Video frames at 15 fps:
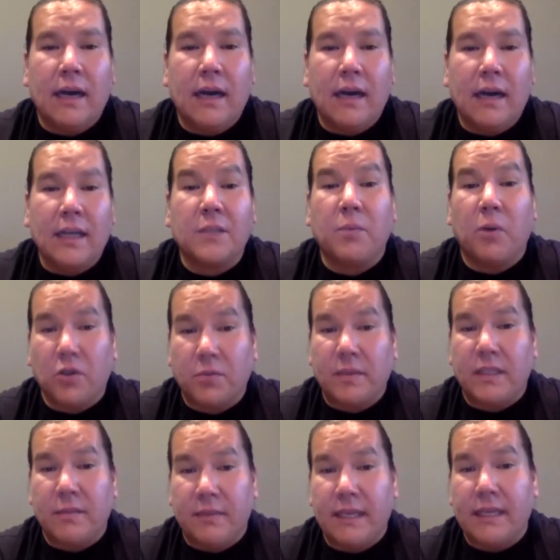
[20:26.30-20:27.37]
exposed me
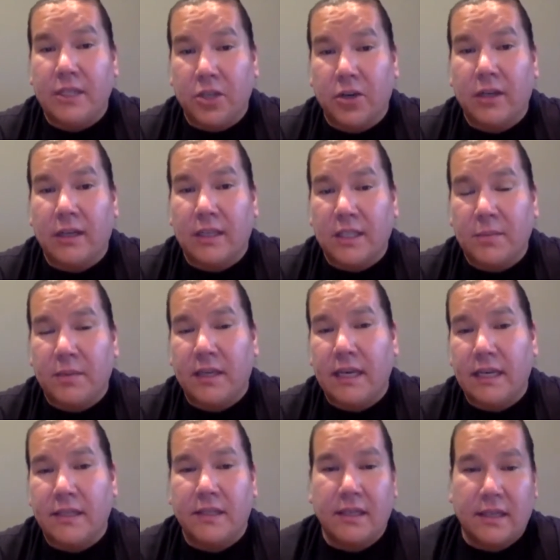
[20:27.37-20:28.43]
to being a journalist,
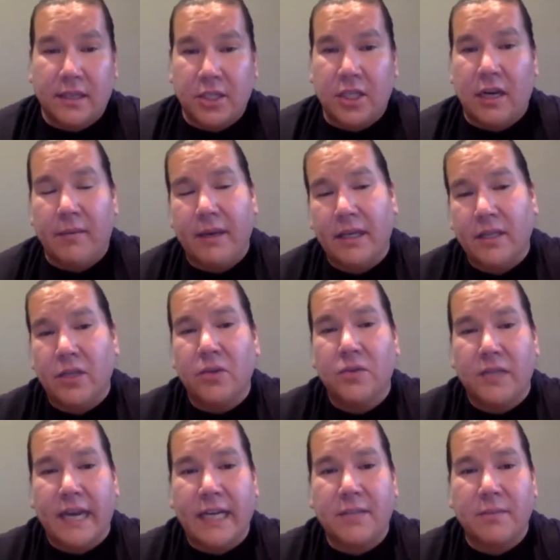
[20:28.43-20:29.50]
because the Anishinaabe News
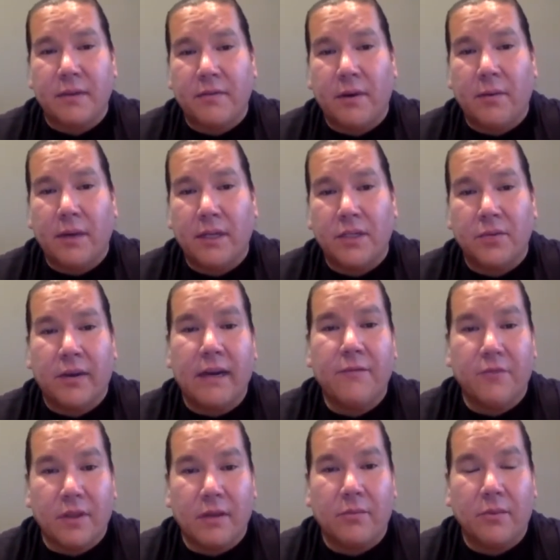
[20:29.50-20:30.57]
asked me if I wanted to write
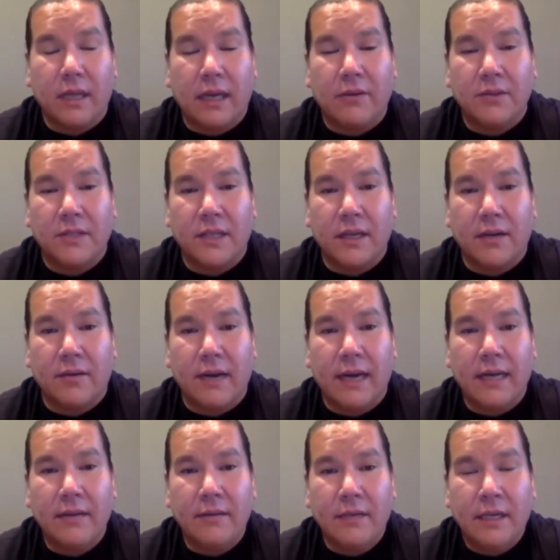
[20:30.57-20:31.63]
for them while I was there,
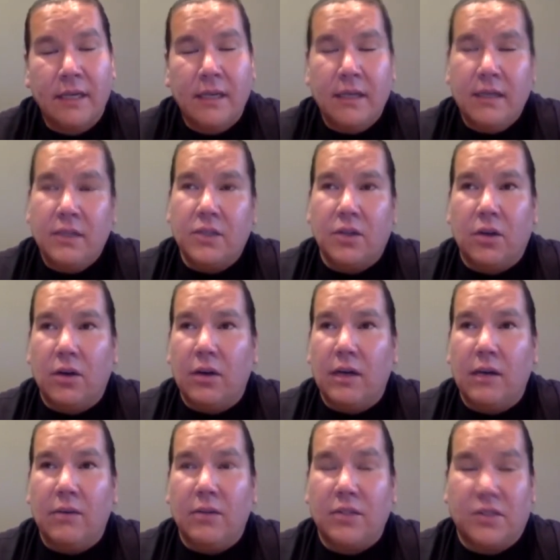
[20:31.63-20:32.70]
right? So
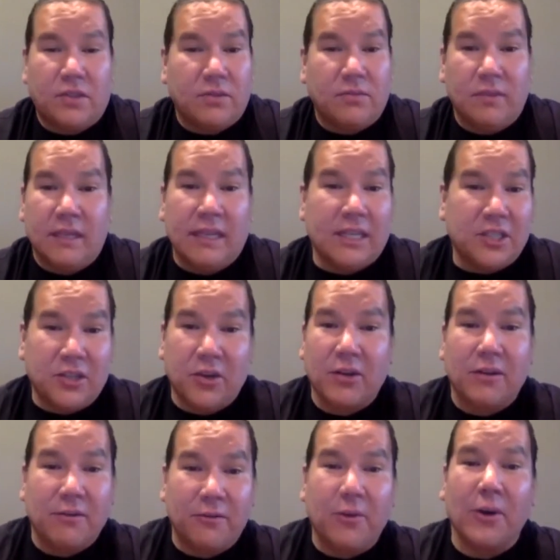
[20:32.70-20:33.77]
it was an
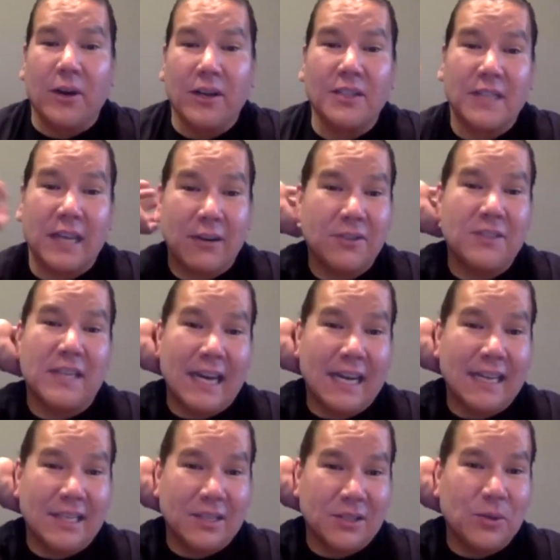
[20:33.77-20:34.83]
external force outside
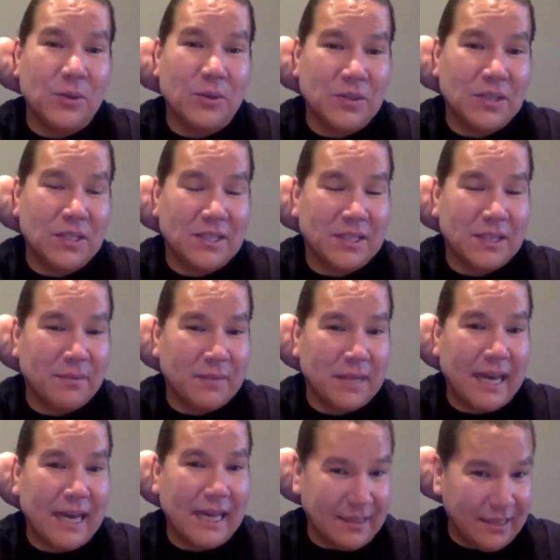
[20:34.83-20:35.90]
of the school system
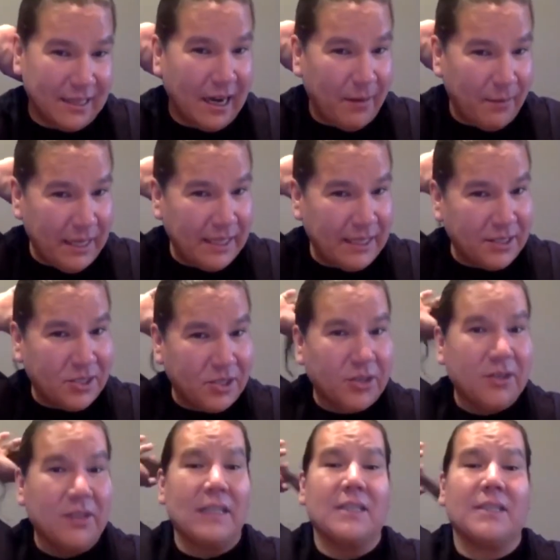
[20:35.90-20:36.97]
that got me into
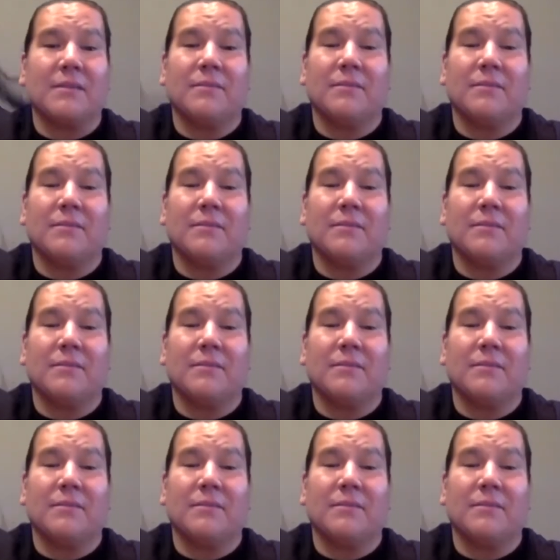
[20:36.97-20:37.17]
journalism.